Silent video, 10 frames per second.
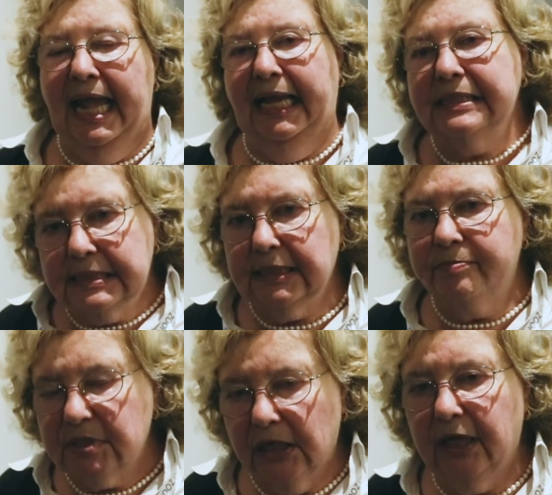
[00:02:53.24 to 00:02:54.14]
And
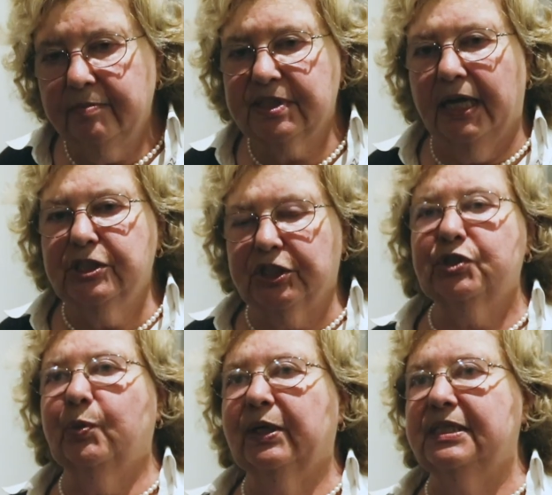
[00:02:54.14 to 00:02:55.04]
sometimes I
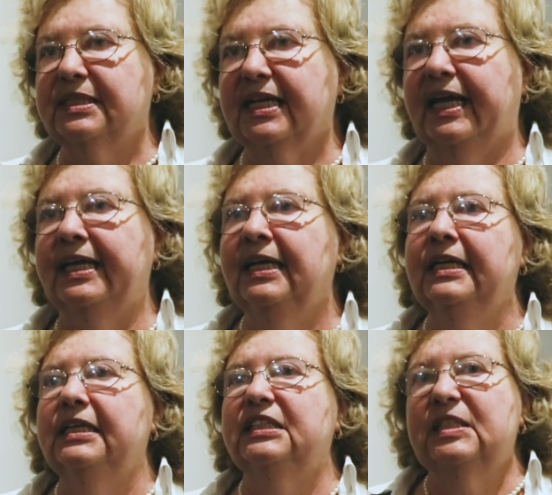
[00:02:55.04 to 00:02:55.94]
just want to say,
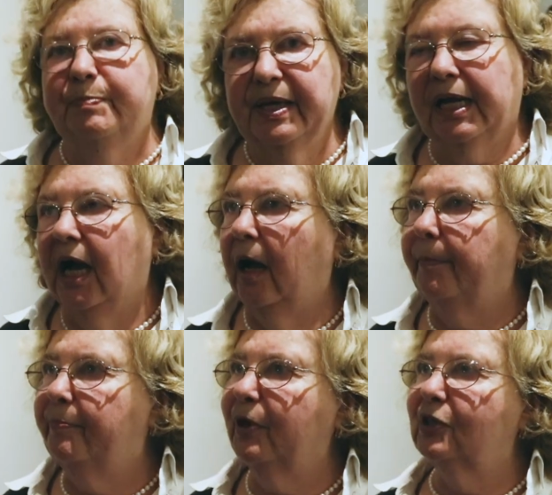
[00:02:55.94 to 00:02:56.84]
speak up,
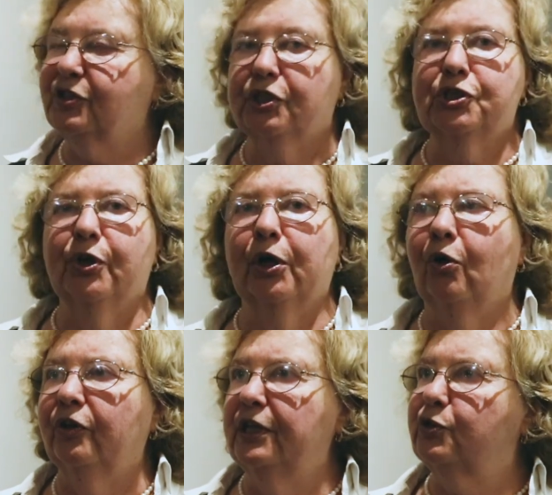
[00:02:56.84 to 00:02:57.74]
because they're doing
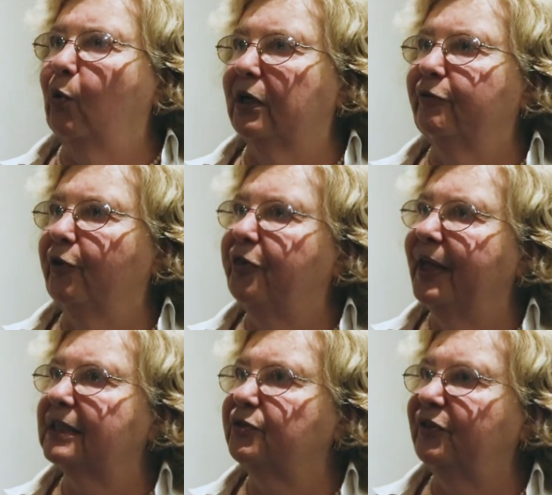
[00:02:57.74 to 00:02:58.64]
all these wonderful
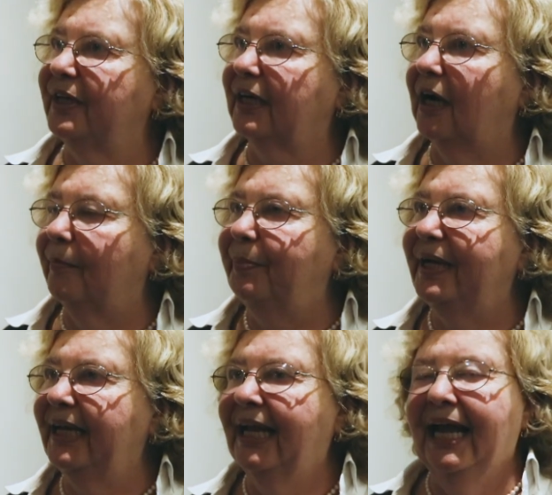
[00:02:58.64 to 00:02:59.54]
things for their
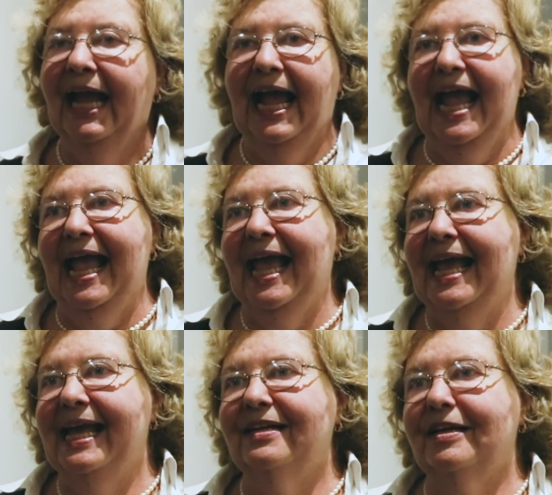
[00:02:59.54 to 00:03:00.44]
company,
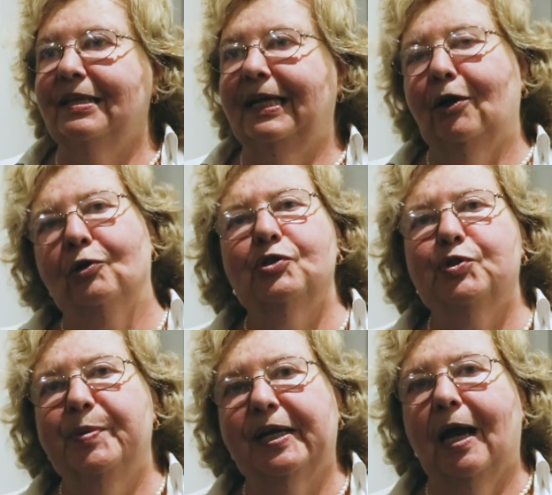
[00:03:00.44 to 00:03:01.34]
and they don't
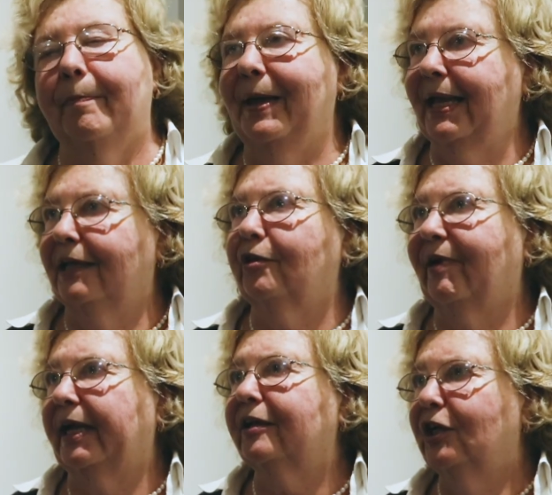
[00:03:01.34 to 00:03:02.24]
speak up and get the
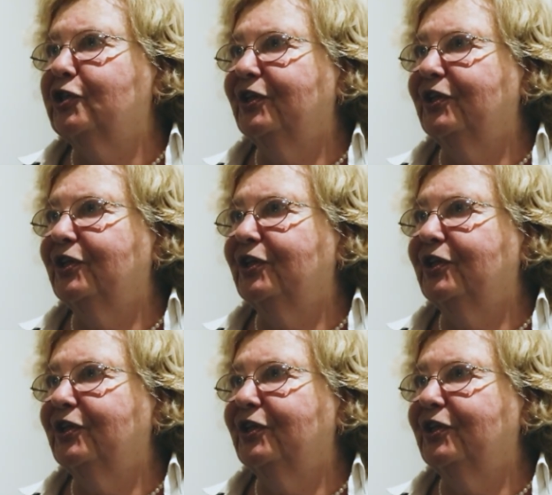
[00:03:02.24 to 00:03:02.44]
recognition